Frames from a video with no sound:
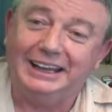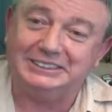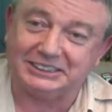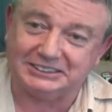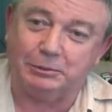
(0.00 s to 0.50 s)

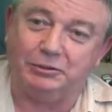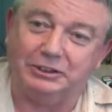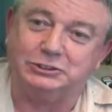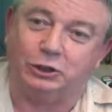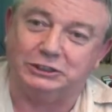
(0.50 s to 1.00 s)
he's got some of
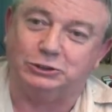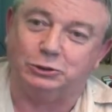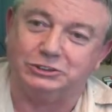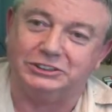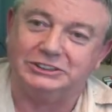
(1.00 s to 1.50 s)
our toy
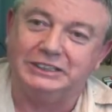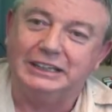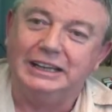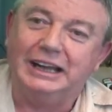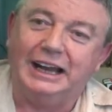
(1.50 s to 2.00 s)
soldiers,
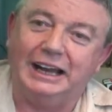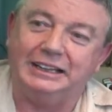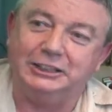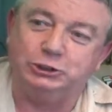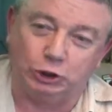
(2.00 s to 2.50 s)

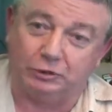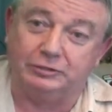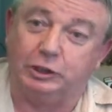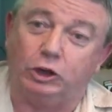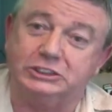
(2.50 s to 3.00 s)
and the Duke of
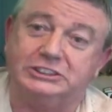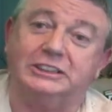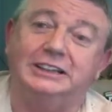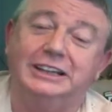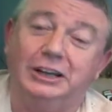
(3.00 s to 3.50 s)

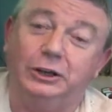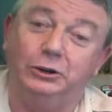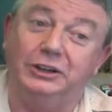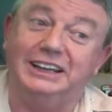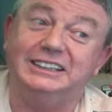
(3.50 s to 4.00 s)
Gloucester,
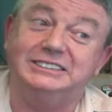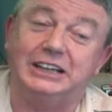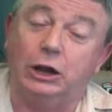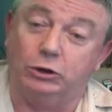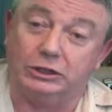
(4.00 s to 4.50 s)
who is
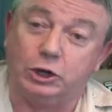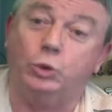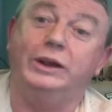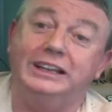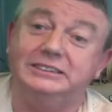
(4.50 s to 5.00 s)
our
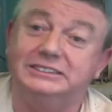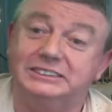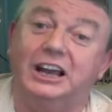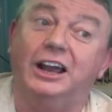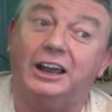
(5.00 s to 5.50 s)

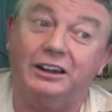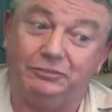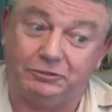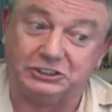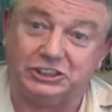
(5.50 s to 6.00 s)
Queen's
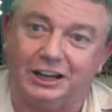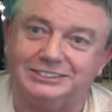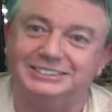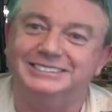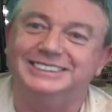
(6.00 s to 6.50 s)
first
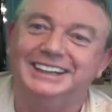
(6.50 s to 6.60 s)
cousin,